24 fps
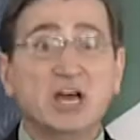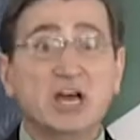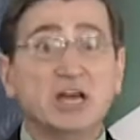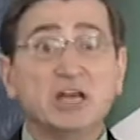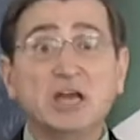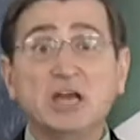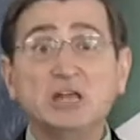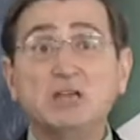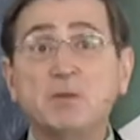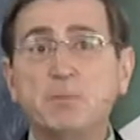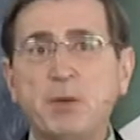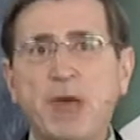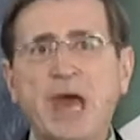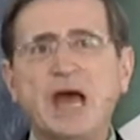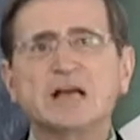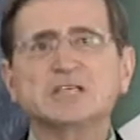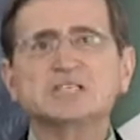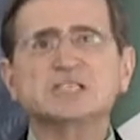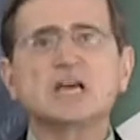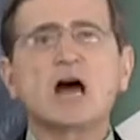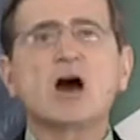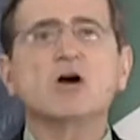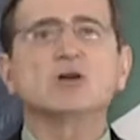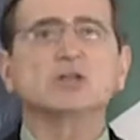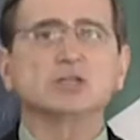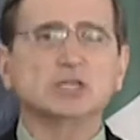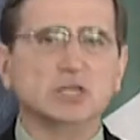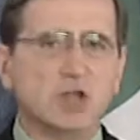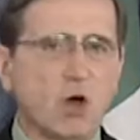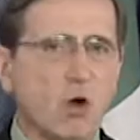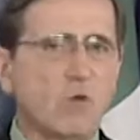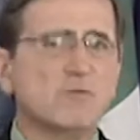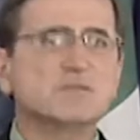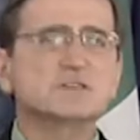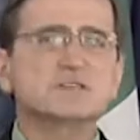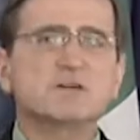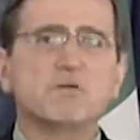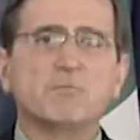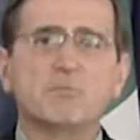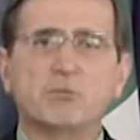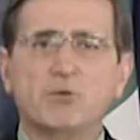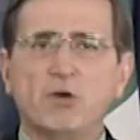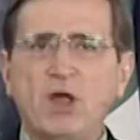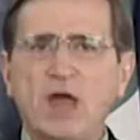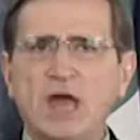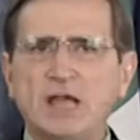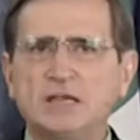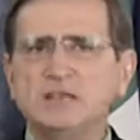Can you pass out loaves of
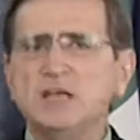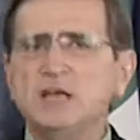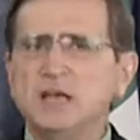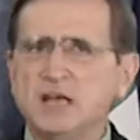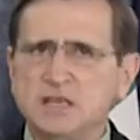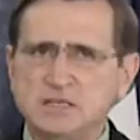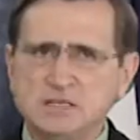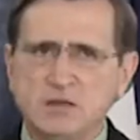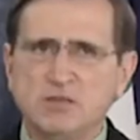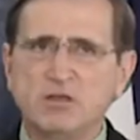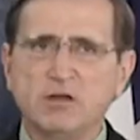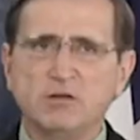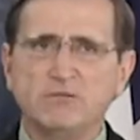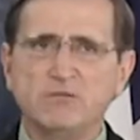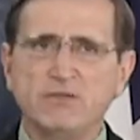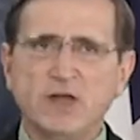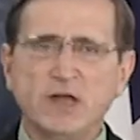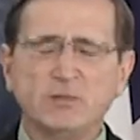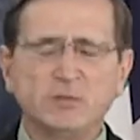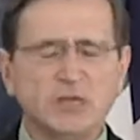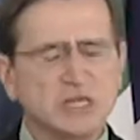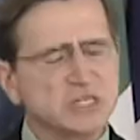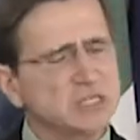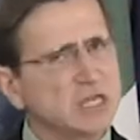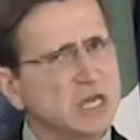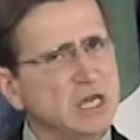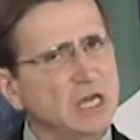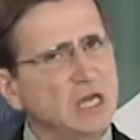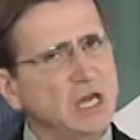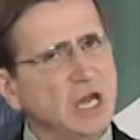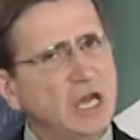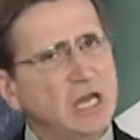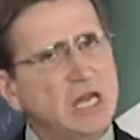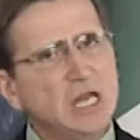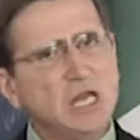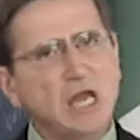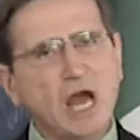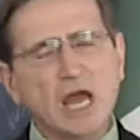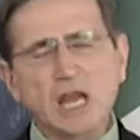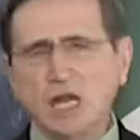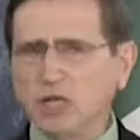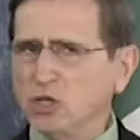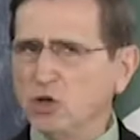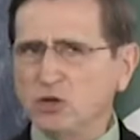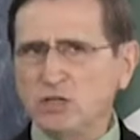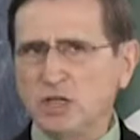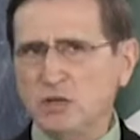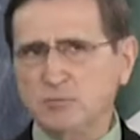bread to their families?" And he kind
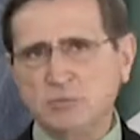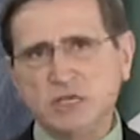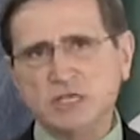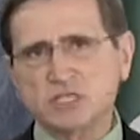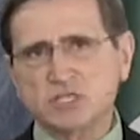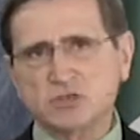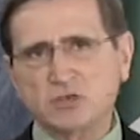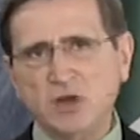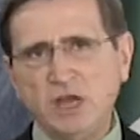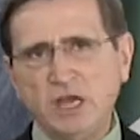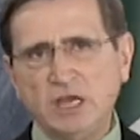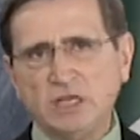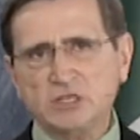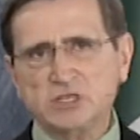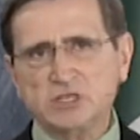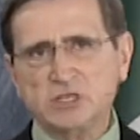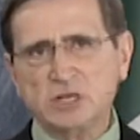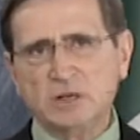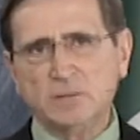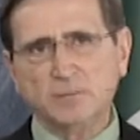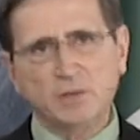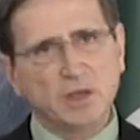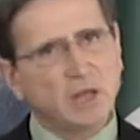of looked at me strange.